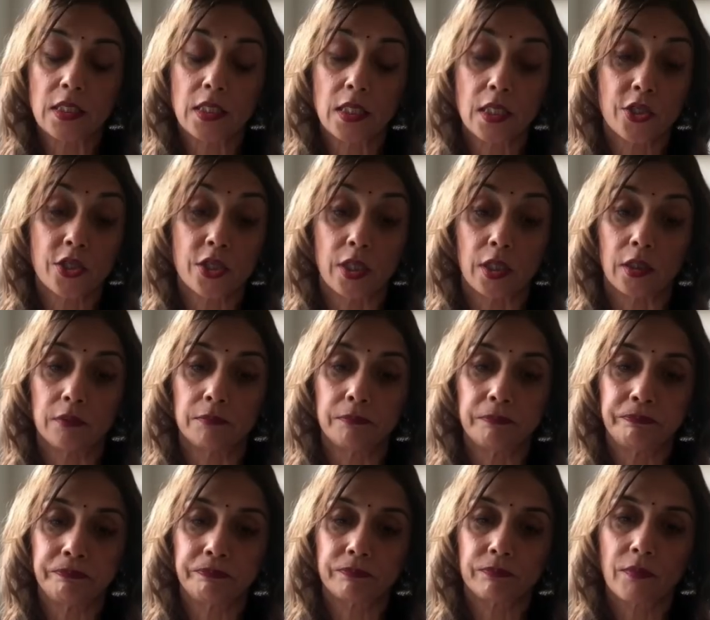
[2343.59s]
addiction,
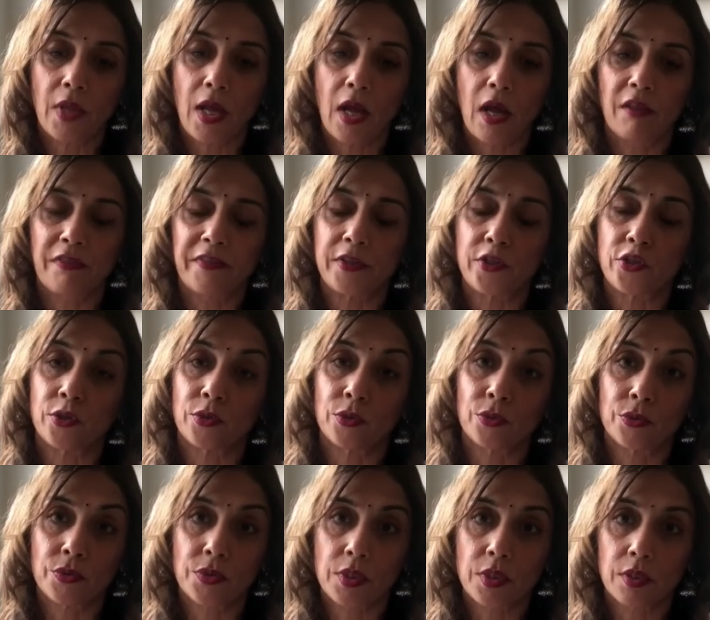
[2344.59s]
health
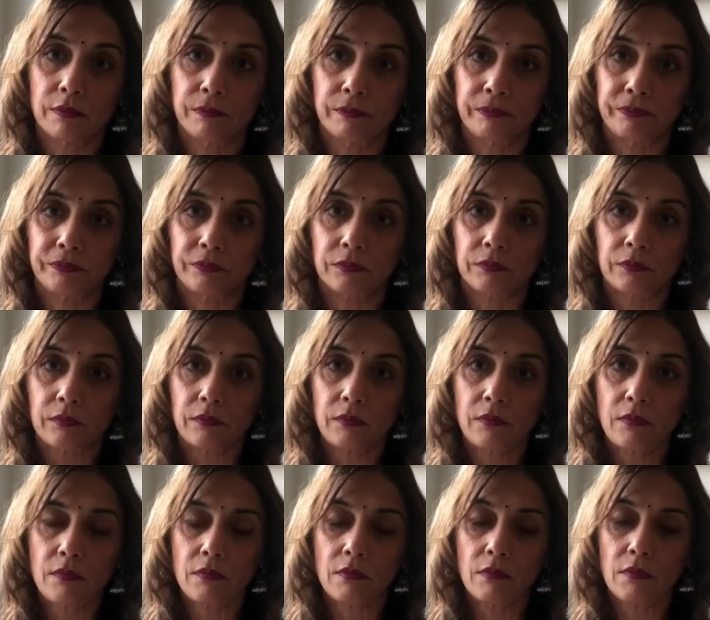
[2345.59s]
issues,
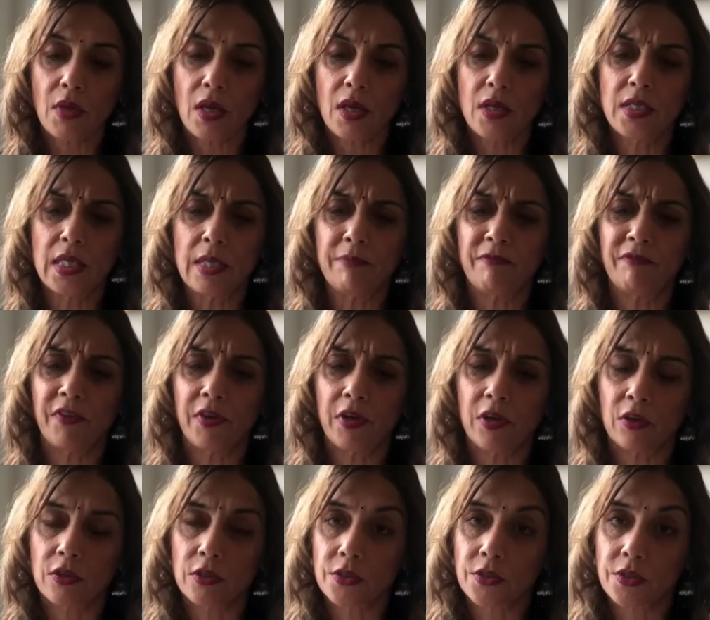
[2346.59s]
deep
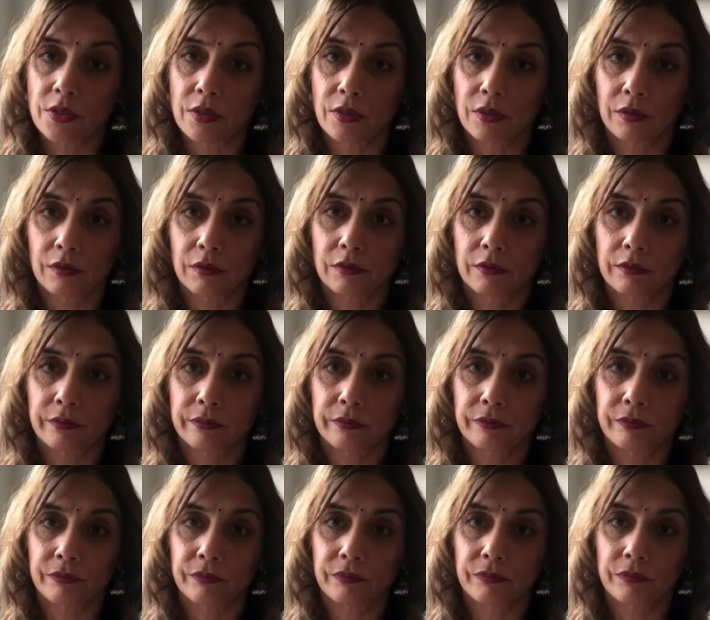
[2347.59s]
fears,
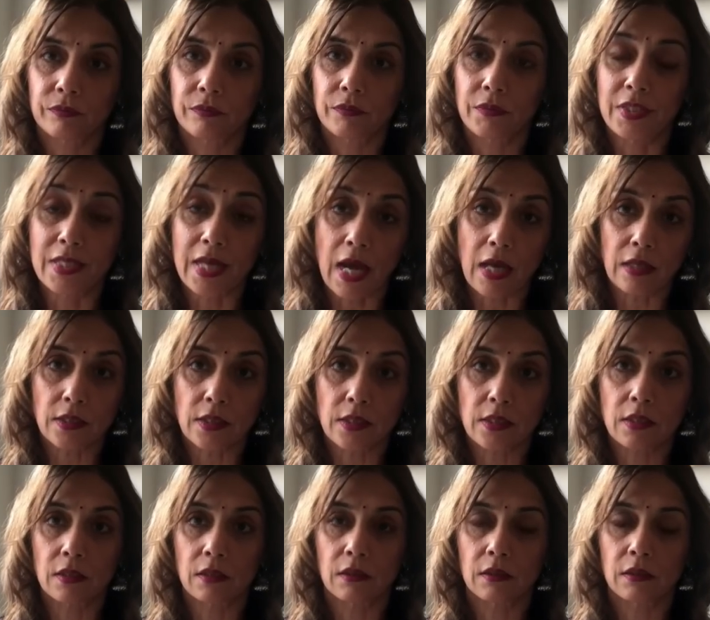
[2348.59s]

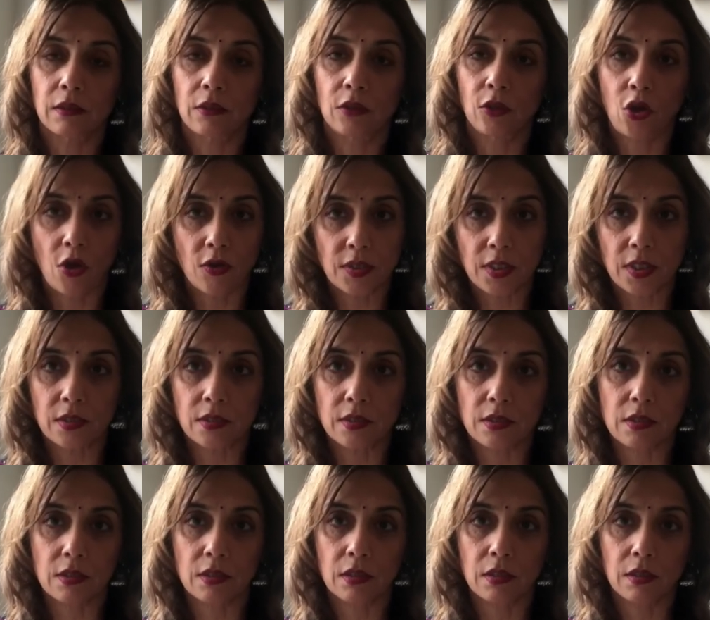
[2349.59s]
debts,
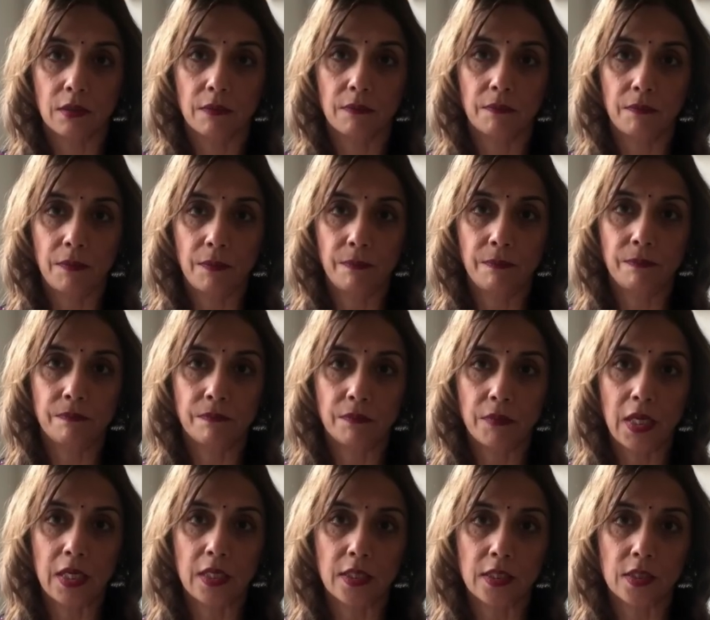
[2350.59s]
losses,
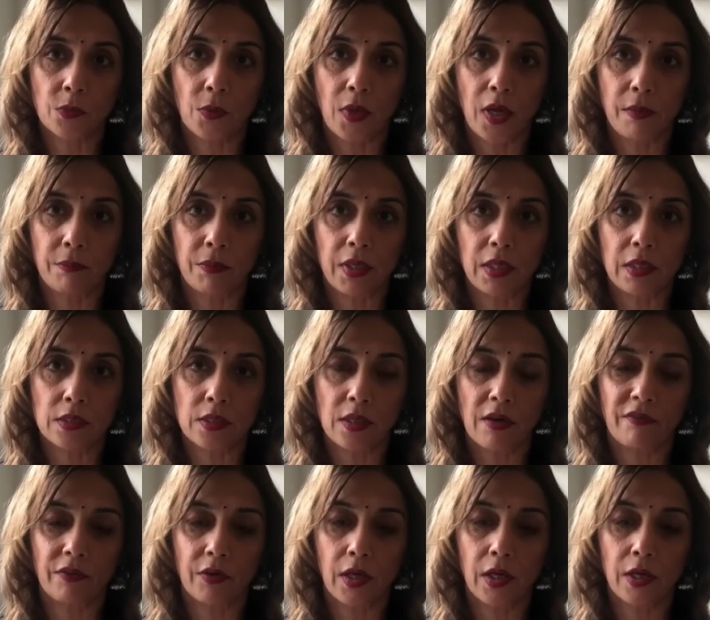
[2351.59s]
and in this way bring
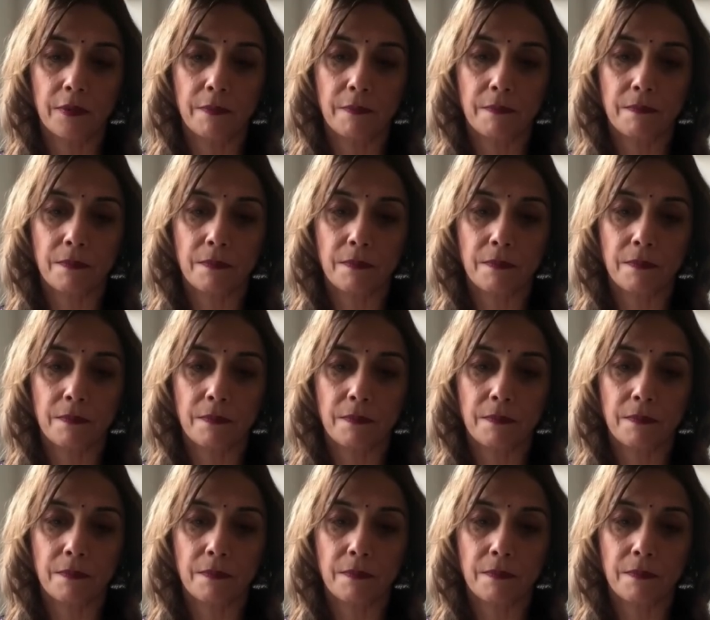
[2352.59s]
suffering.